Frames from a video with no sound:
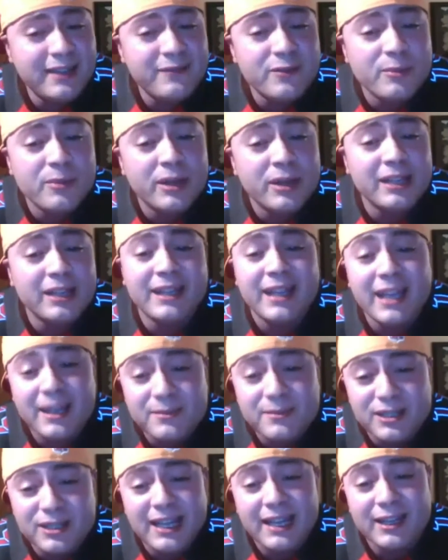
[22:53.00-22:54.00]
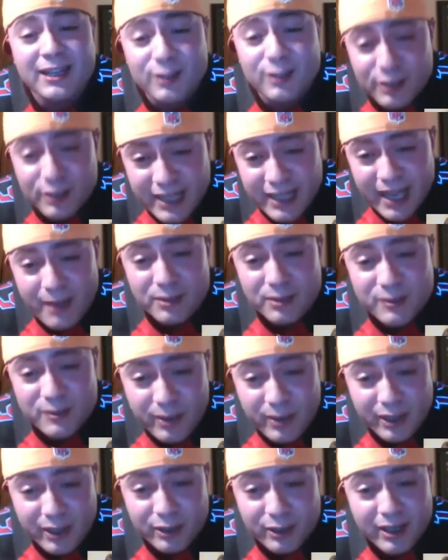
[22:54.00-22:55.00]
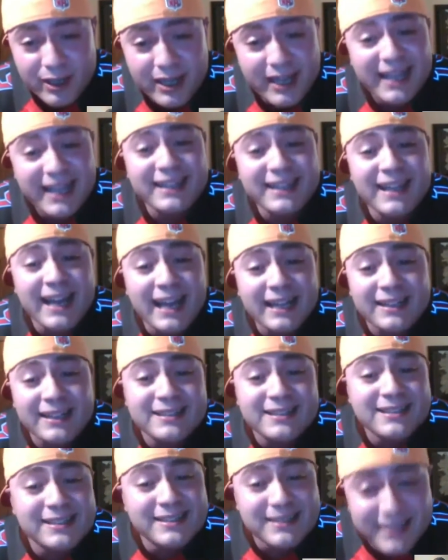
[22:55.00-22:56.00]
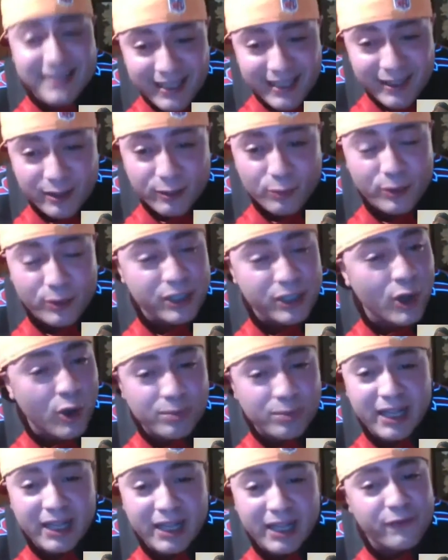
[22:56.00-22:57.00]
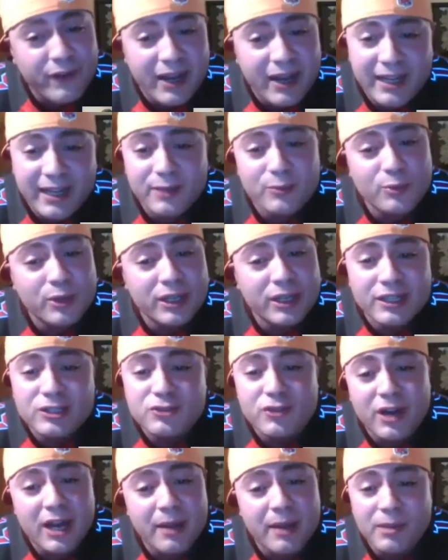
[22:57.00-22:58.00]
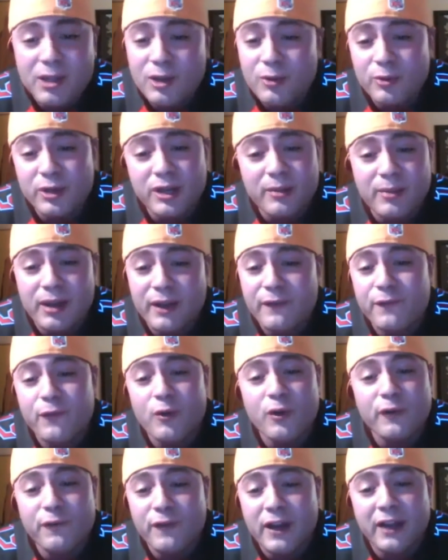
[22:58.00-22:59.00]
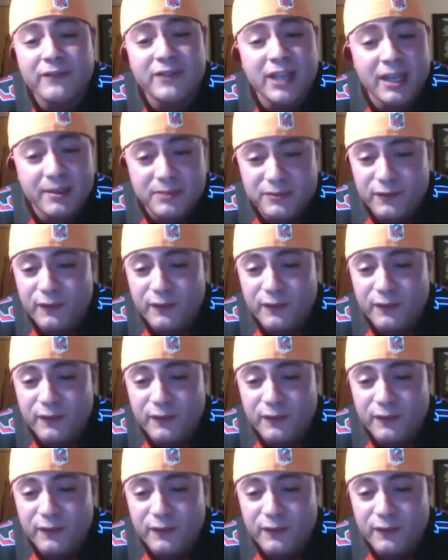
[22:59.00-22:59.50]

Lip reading: your money. The games are not going to look that much better. And the holiday season here, we know Black Friday we're going to drop. We're going to buy 4 or 5 games for